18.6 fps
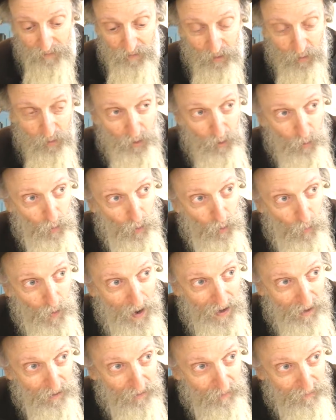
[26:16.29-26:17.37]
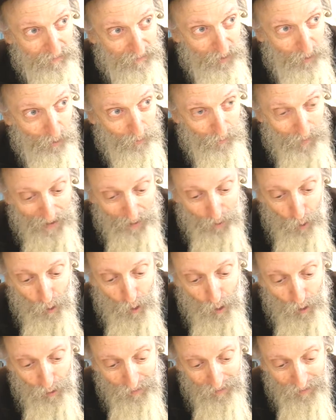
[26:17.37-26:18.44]
You're required, by
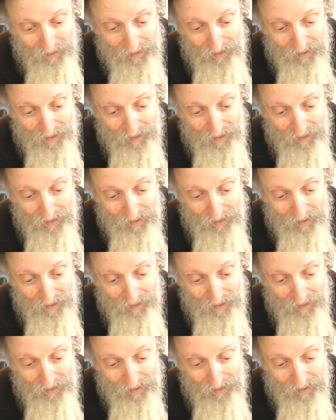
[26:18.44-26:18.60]
law,